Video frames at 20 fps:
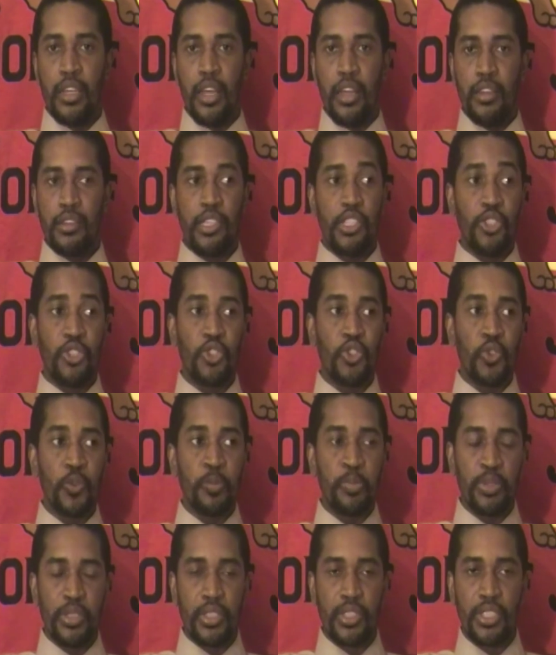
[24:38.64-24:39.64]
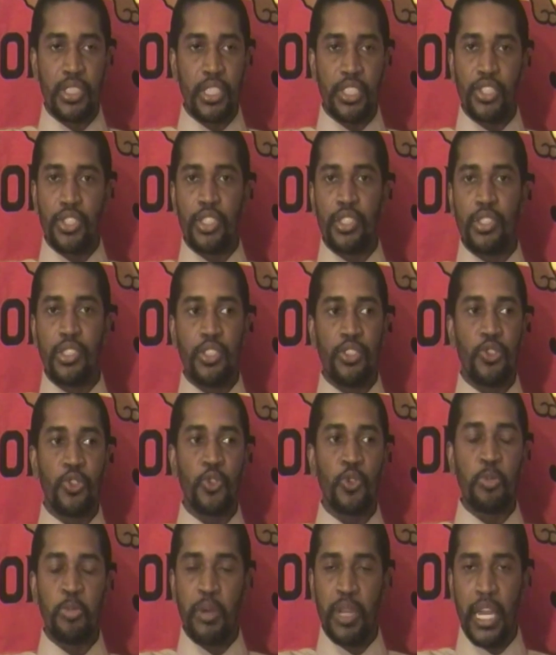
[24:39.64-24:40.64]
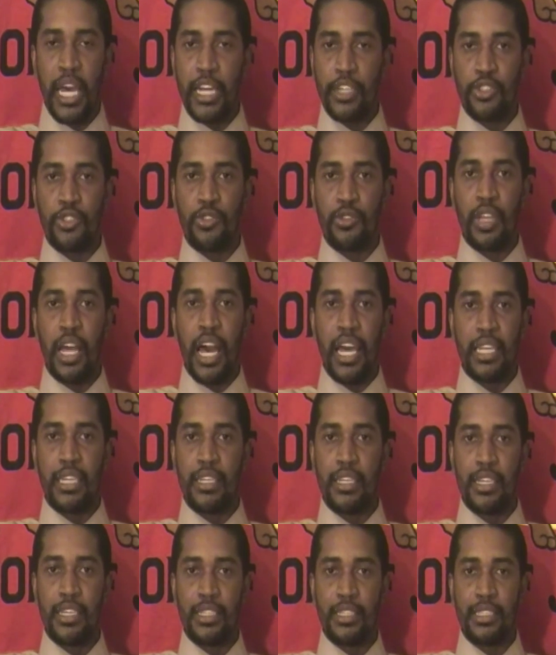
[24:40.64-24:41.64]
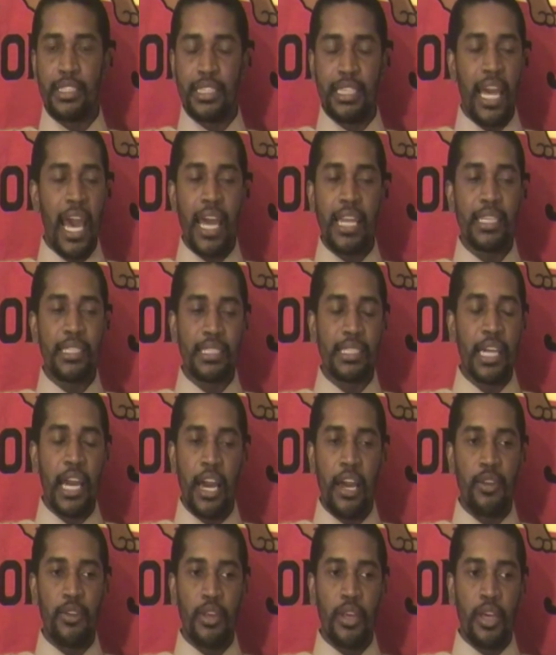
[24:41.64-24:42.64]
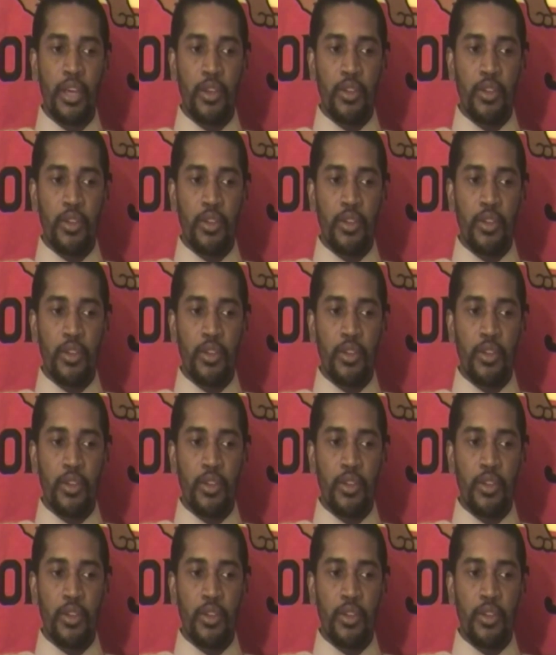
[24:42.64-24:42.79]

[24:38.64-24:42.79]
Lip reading: these superstitious and supernatural ideas. That is not